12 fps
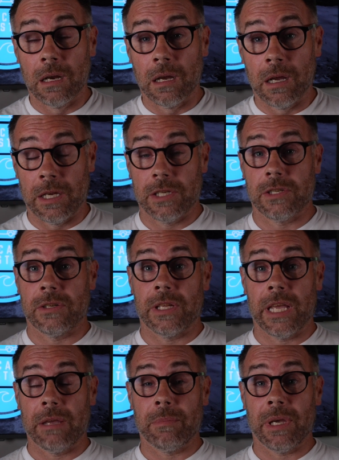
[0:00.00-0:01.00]
And it suddenly
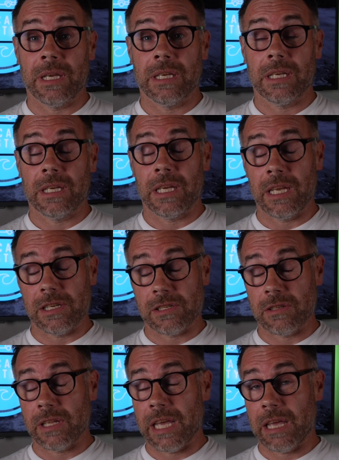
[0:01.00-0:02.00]
hit me. It
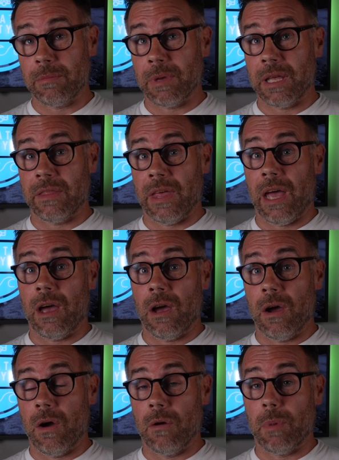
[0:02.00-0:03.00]
suddenly hit me that,
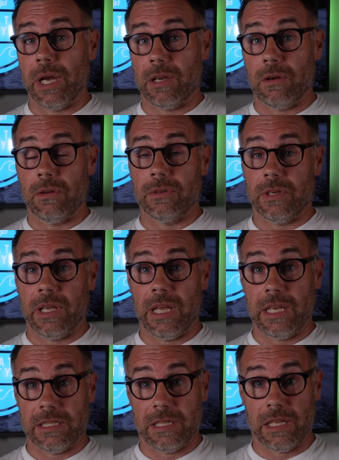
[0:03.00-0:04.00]
oh my God,
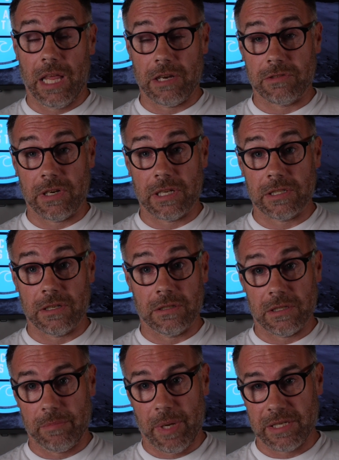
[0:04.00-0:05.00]
it's the electrics
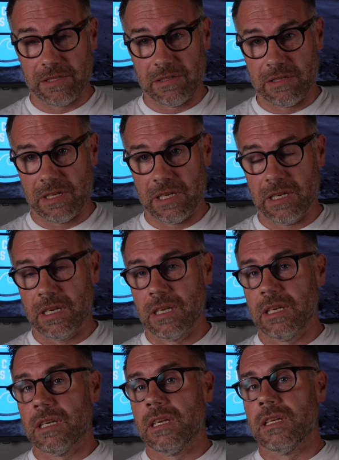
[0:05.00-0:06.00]
under the passenger seat.
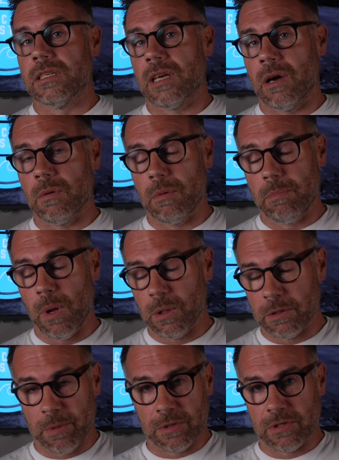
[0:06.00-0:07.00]
So
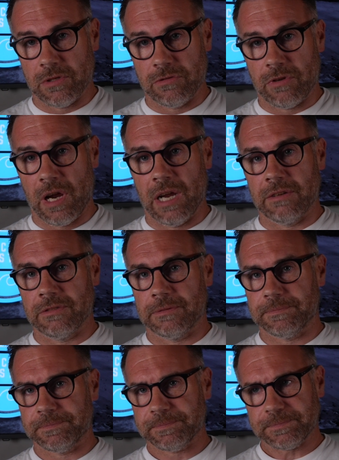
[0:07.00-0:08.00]
pulled up onto the drive,
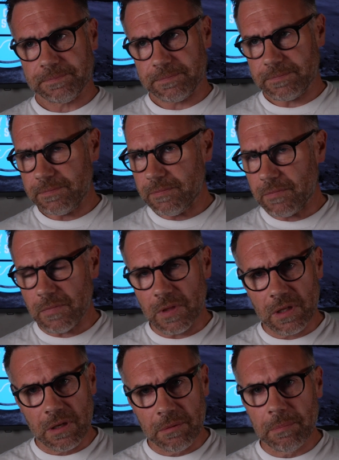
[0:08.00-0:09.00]

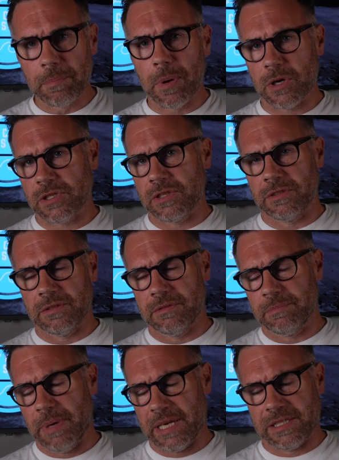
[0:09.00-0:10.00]
pushed the
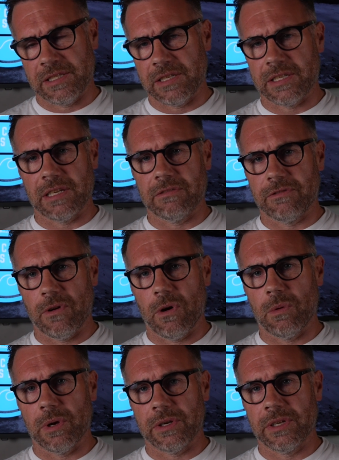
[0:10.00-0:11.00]
passenger seat
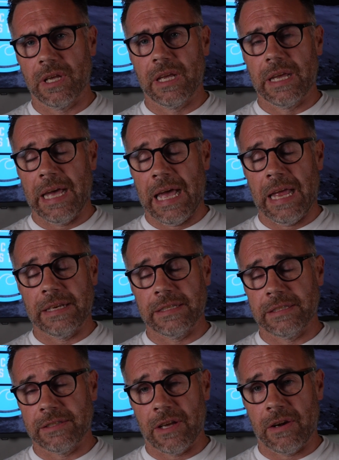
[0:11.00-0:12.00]
forward,
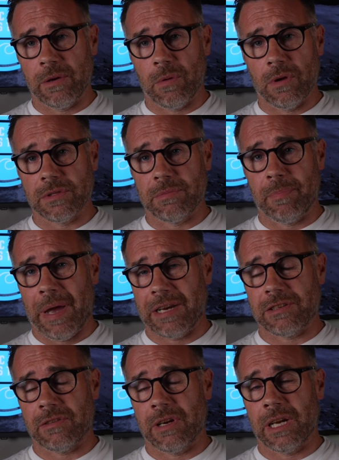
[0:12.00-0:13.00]
and there it was, the
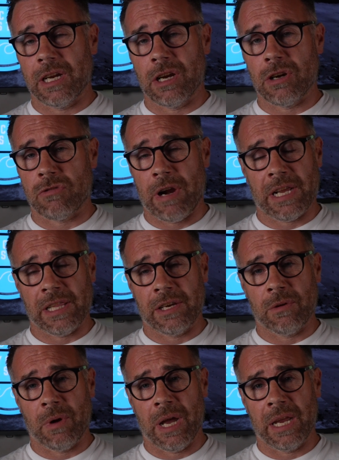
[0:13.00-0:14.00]
battery crackling
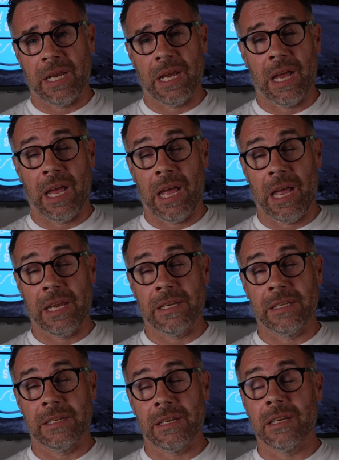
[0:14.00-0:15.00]
away
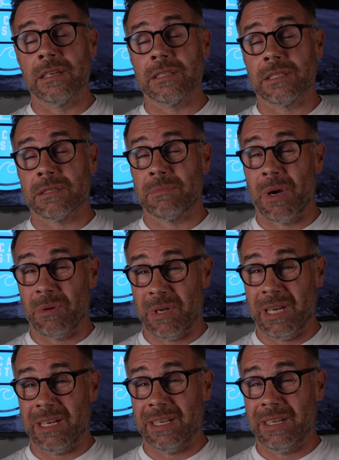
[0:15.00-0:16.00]
and
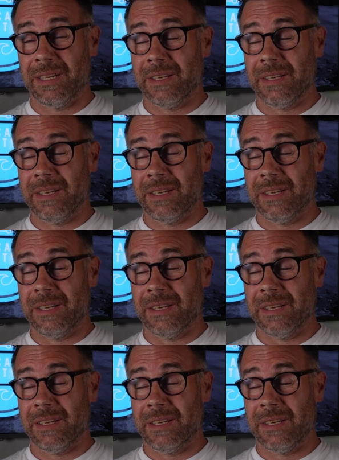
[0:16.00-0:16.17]
smoking.